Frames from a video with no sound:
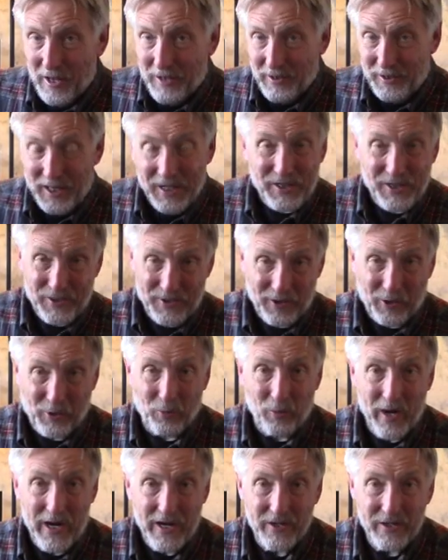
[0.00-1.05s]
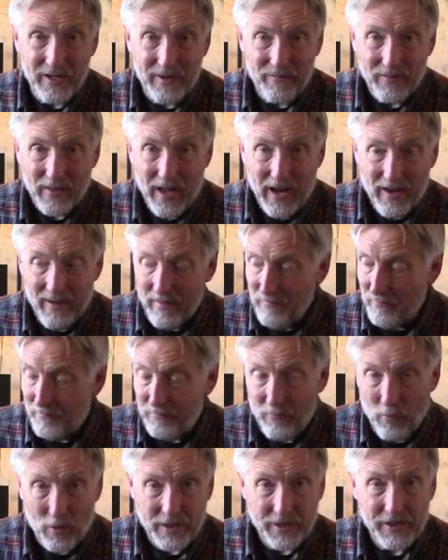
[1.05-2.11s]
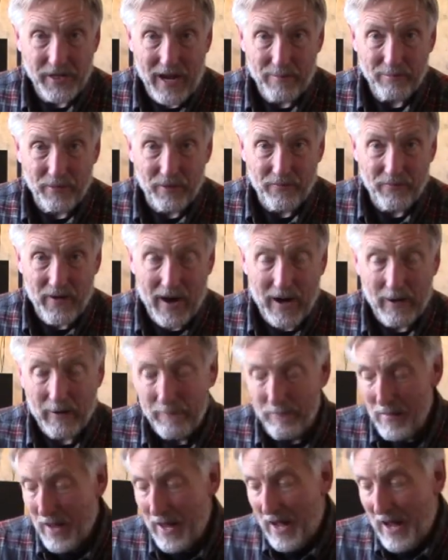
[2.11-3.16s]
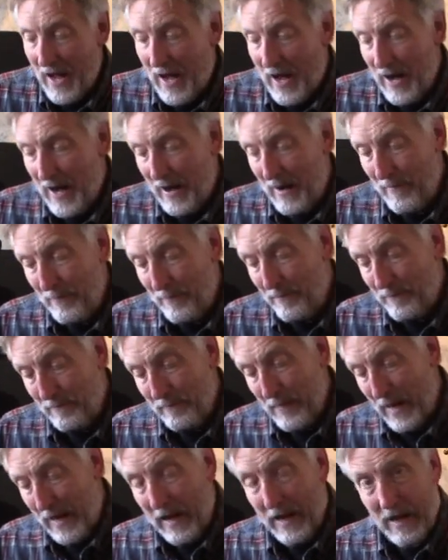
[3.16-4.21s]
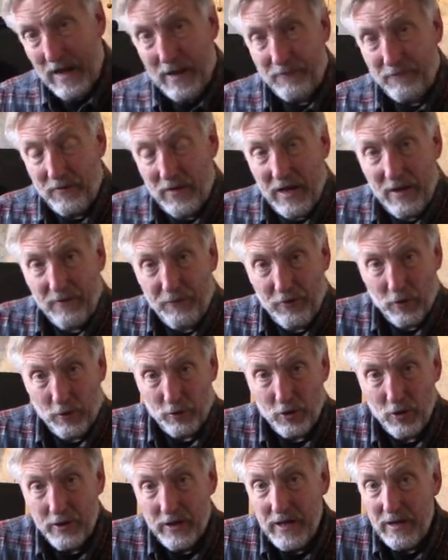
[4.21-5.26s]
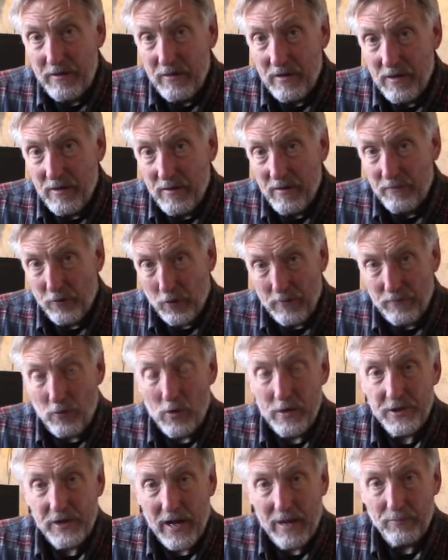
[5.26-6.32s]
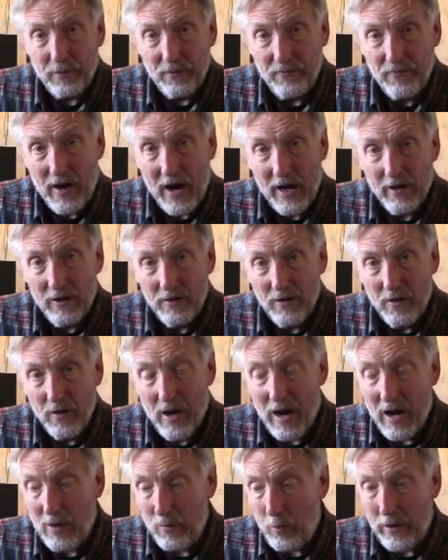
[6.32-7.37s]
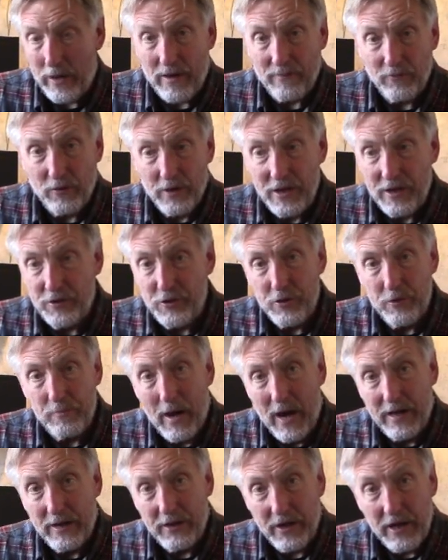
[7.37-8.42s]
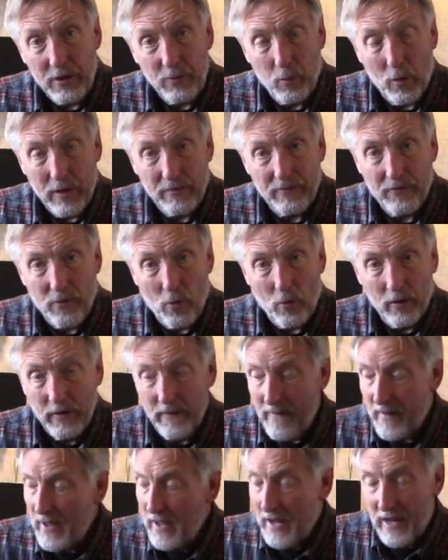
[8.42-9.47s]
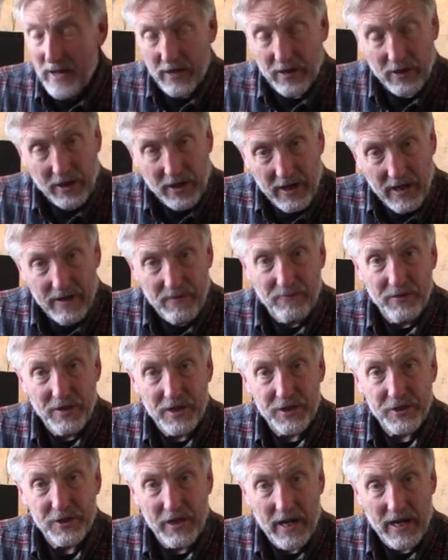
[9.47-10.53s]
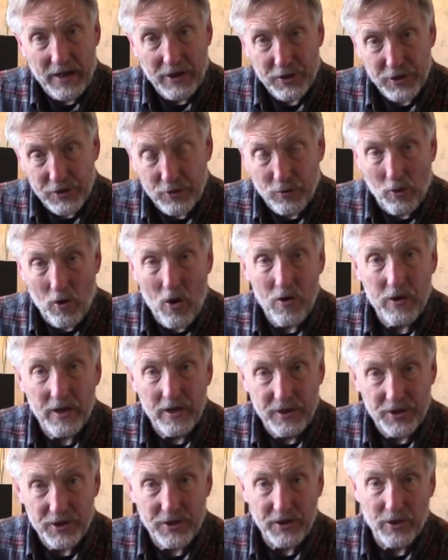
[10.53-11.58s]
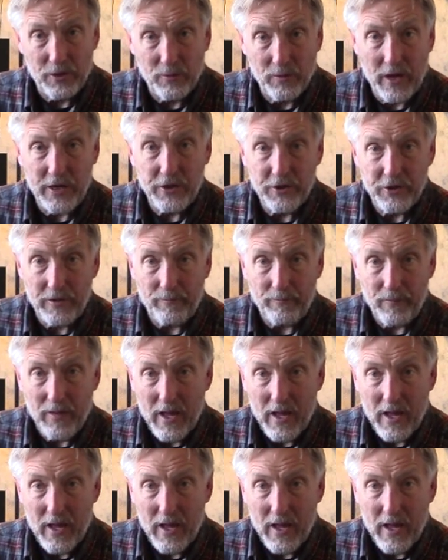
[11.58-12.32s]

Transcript: This is a great voice amplifier. If you're looking for a voice amplifier, whatever it is you might need one for, give this a strong consideration.